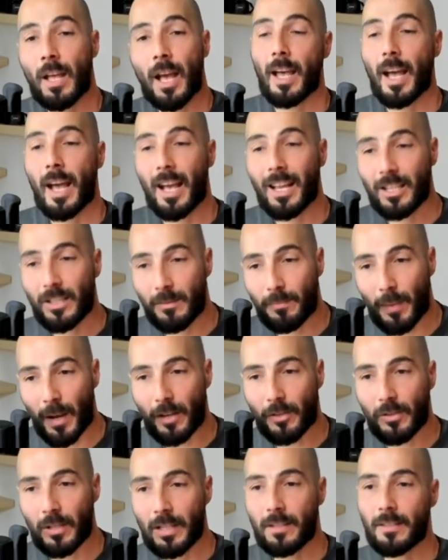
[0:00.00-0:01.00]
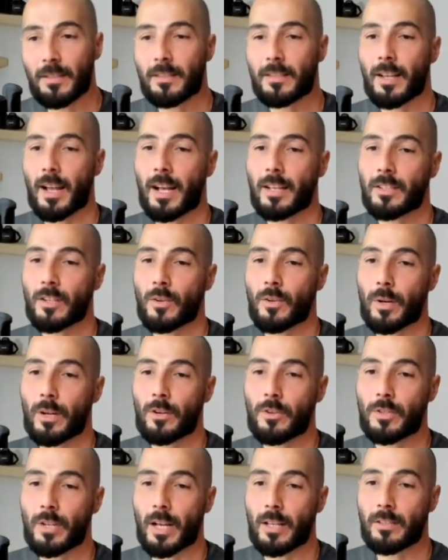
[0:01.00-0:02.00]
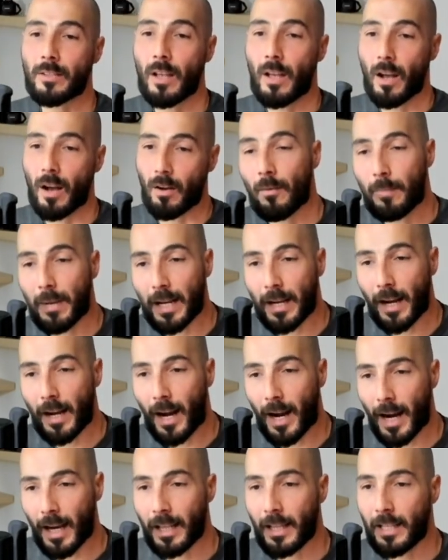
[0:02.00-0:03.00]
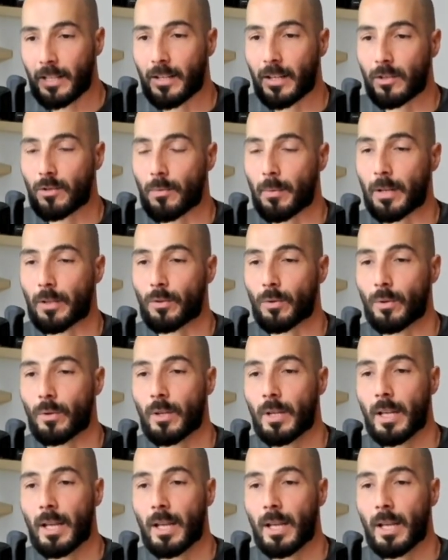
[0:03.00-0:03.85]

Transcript: especially since it has a greater chance of being highly detrimental